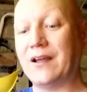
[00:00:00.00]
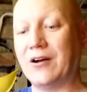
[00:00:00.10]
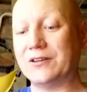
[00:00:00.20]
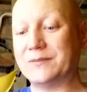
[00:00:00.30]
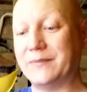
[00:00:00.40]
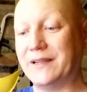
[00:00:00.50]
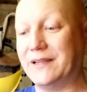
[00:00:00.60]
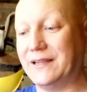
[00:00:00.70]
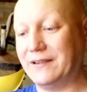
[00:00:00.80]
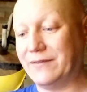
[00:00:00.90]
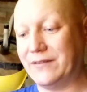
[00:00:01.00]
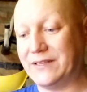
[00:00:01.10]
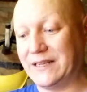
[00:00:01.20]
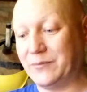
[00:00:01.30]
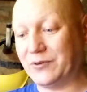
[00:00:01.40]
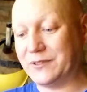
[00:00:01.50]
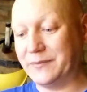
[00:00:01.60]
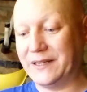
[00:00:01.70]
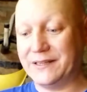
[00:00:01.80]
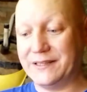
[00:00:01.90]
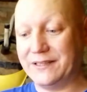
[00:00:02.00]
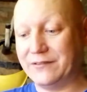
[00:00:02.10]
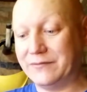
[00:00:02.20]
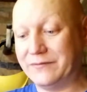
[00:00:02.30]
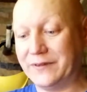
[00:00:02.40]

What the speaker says: asked me if there was any possibility of